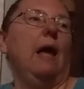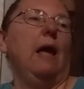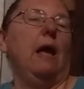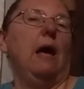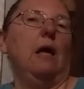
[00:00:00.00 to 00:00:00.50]

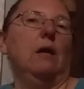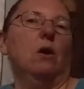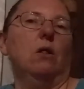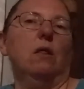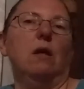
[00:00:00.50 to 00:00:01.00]
and
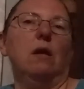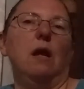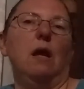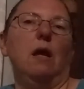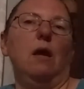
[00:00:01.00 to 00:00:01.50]
on
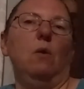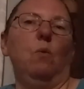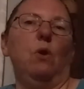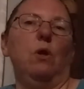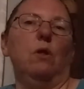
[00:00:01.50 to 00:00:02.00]
Sunday it
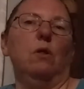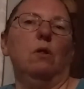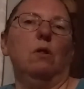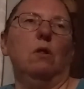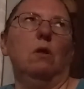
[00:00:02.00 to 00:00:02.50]

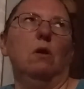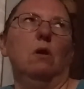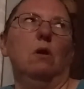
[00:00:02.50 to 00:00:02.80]
was,